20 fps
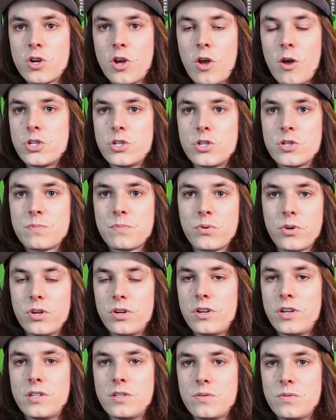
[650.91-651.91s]
If she just
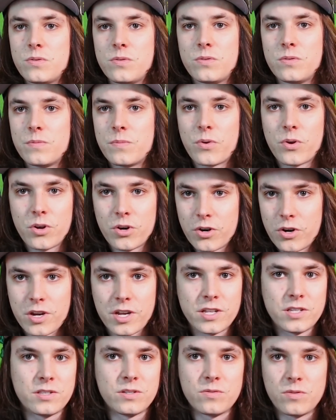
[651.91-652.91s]
put her
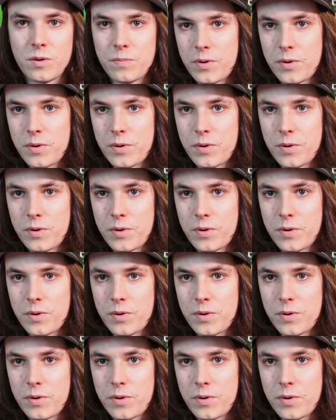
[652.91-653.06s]
kids into